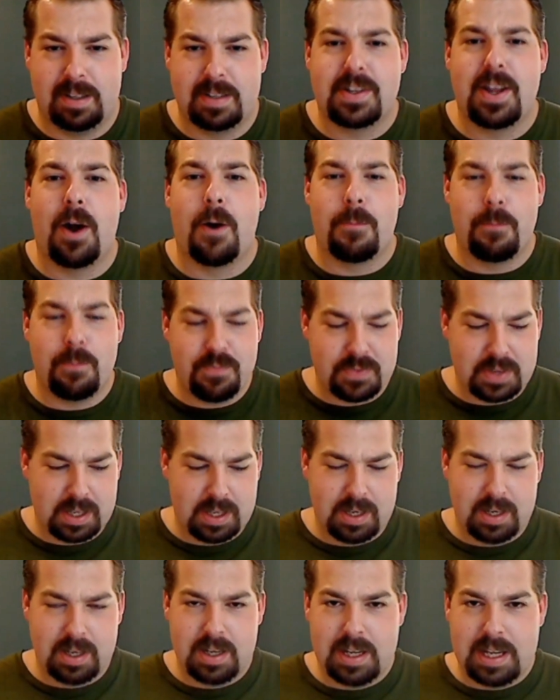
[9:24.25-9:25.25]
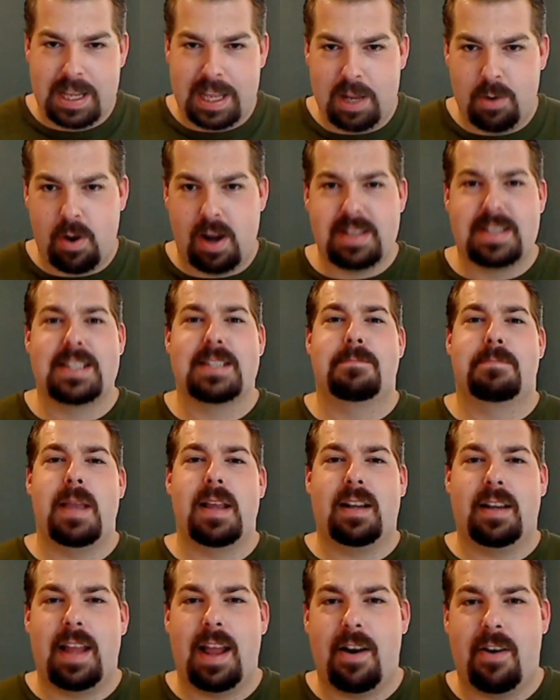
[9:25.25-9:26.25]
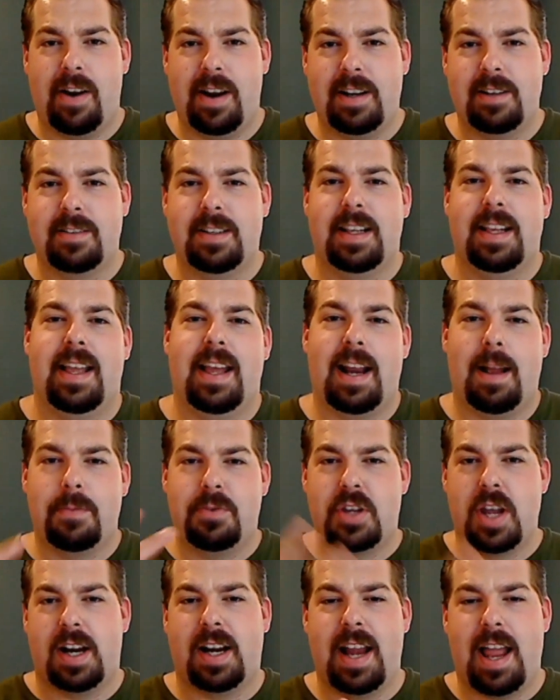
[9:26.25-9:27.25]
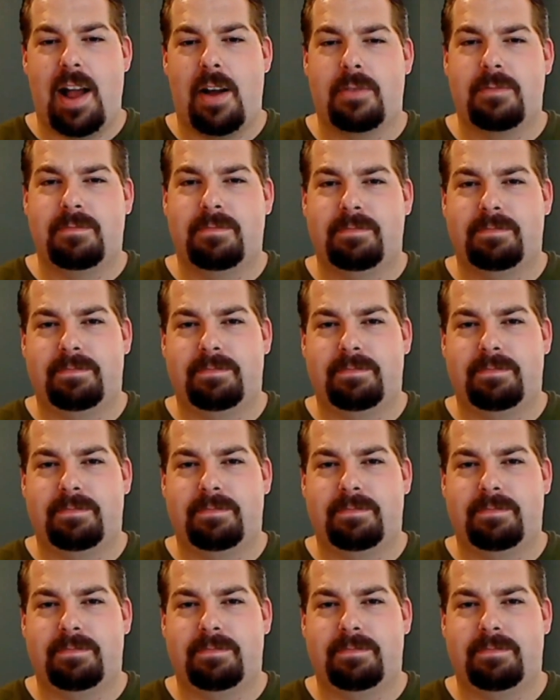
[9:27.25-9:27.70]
Let's go. Anyways, this is Big Larry, and I'm checking out.